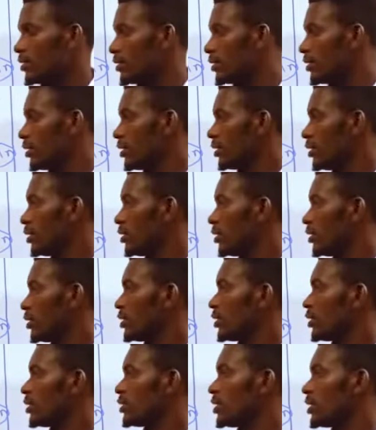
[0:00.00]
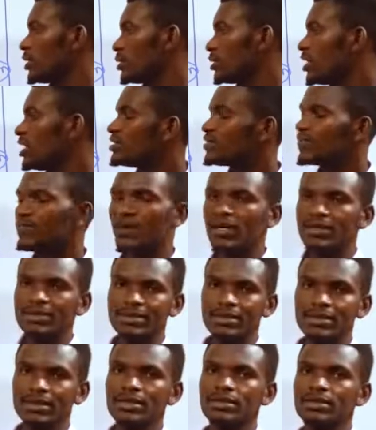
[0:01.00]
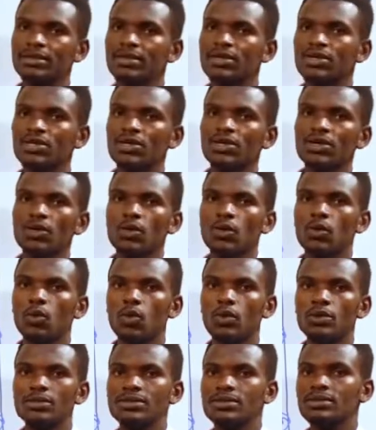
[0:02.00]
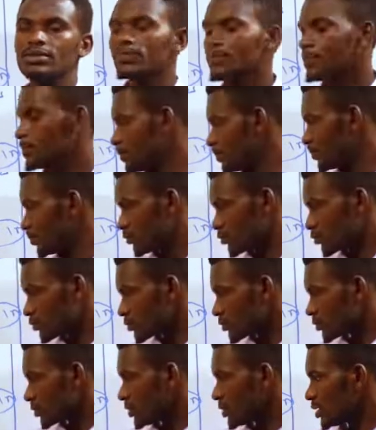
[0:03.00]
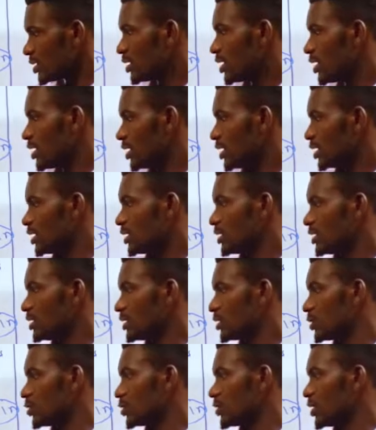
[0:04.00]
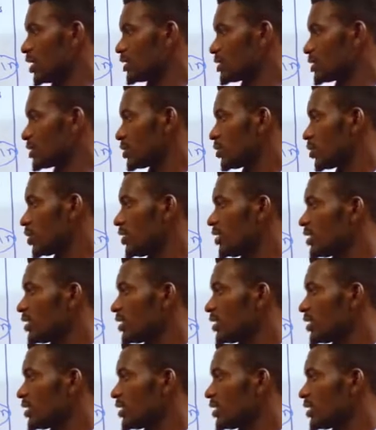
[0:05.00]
that vaccination was that